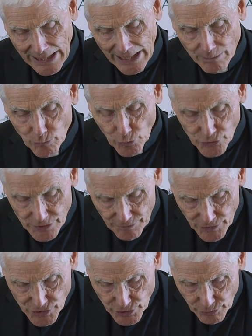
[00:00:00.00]
And most of
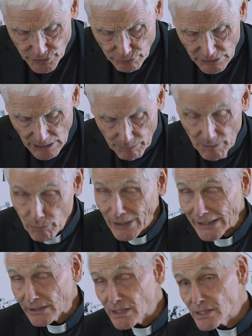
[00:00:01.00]
the students will not be
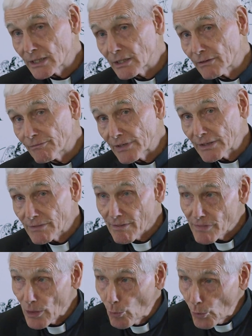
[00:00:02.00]
practicing their faith
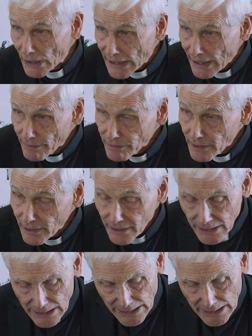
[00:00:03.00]
if they were Catholic.